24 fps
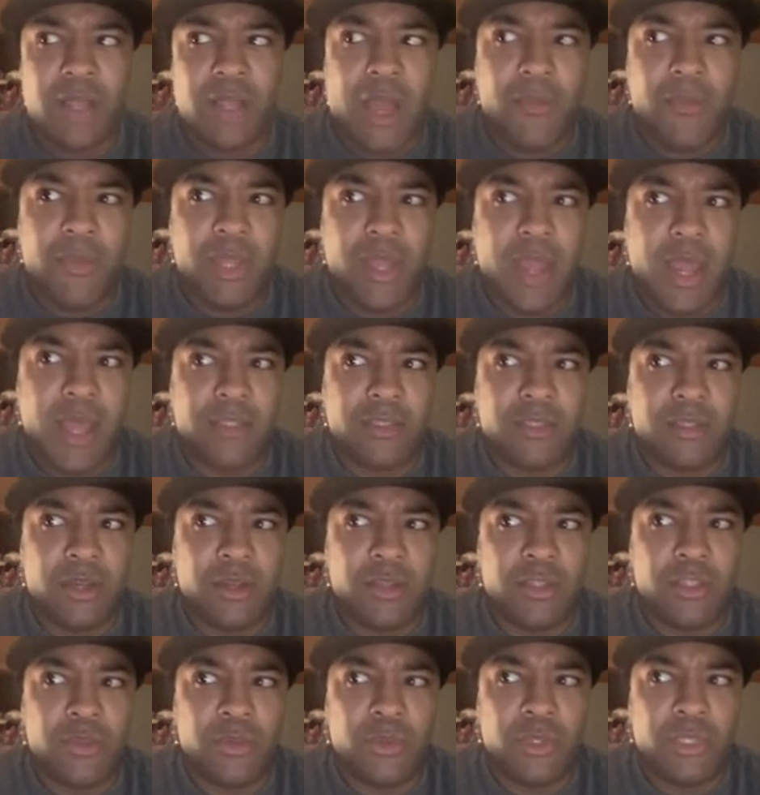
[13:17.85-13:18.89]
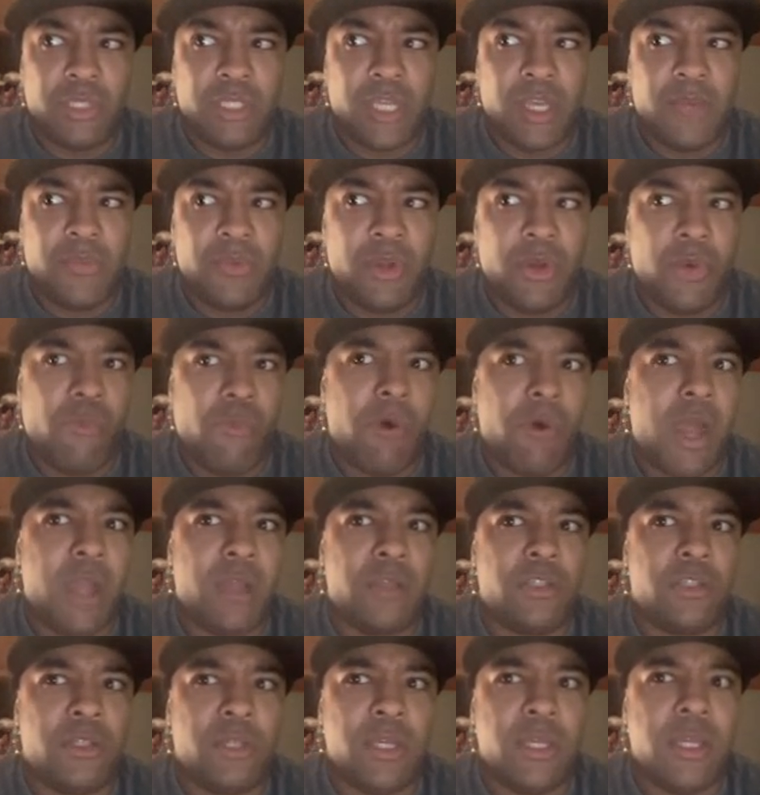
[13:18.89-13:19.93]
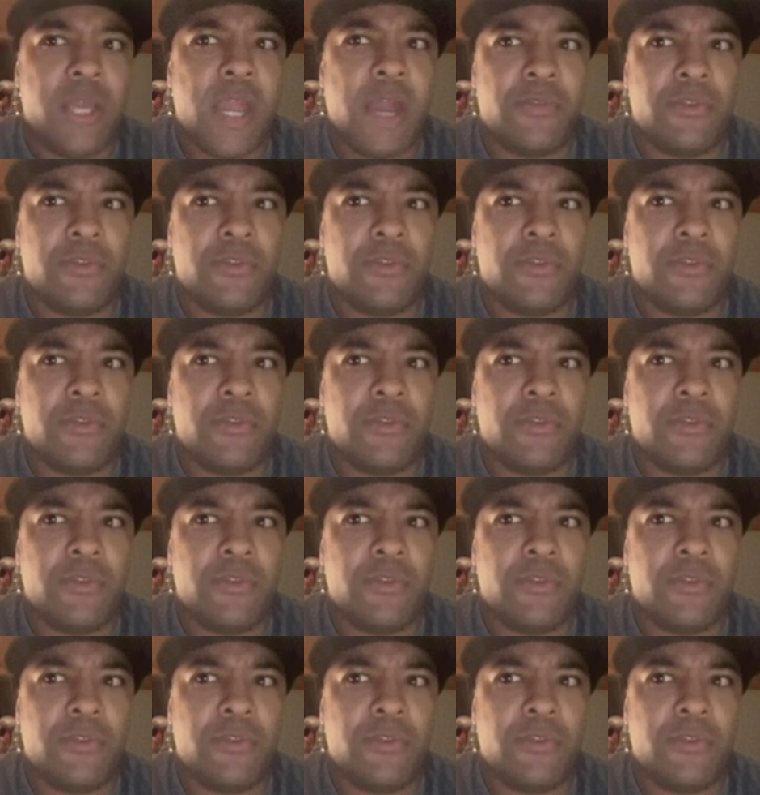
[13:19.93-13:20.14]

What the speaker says: I mean, as the undisputed champion, why should he